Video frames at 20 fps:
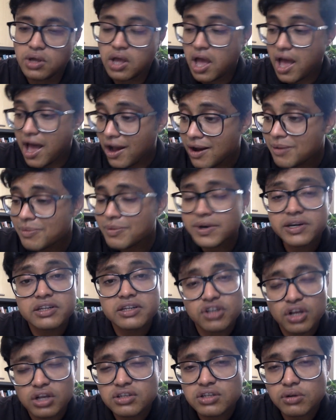However, it is
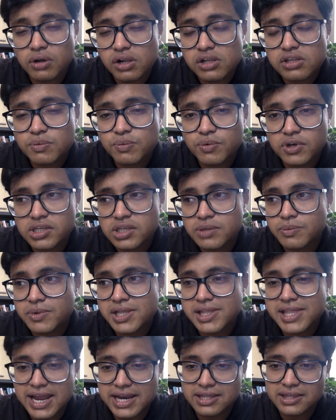also possible
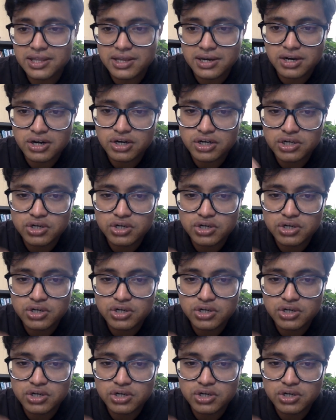that there are